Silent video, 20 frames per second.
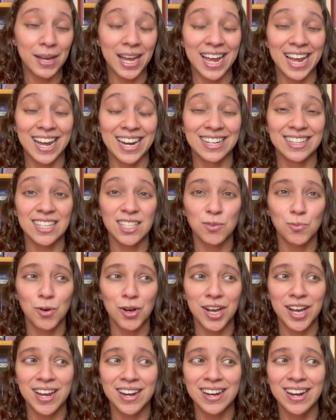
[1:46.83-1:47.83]
And this
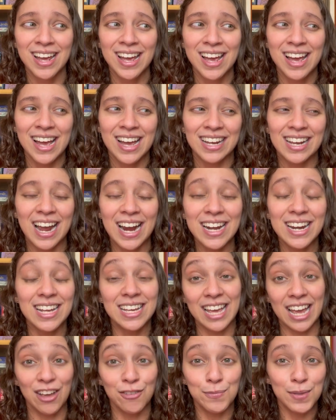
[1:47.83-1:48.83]
one kind of
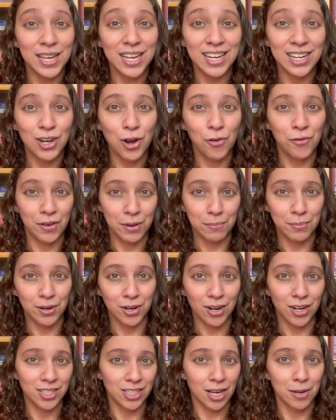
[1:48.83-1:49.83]
gave me November
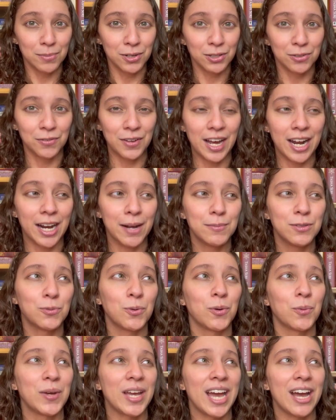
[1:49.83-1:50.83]
autumnal vibes
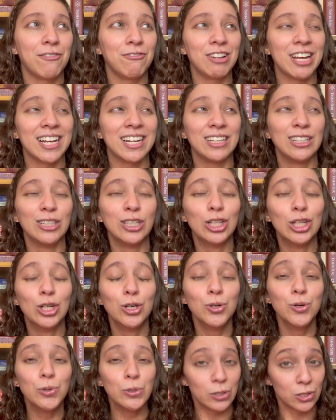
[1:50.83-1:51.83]
where we have like
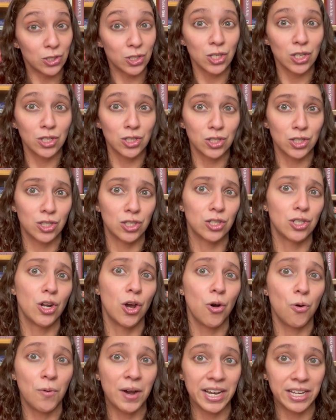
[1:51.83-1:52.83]
loose
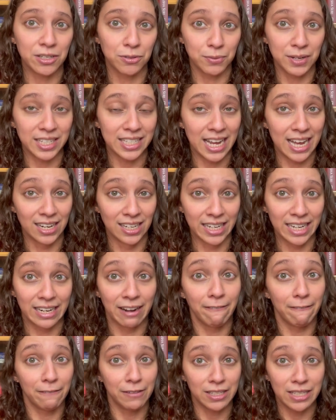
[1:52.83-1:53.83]
Snow White retelling
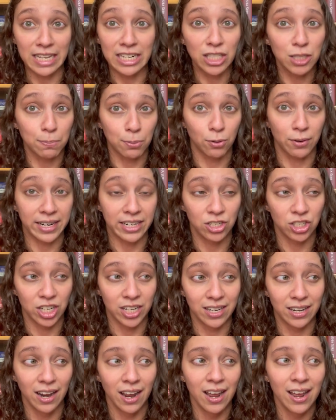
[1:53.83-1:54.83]

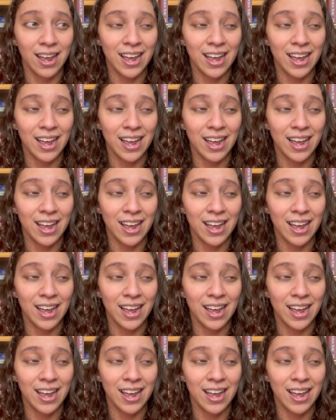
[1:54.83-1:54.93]
inspiration,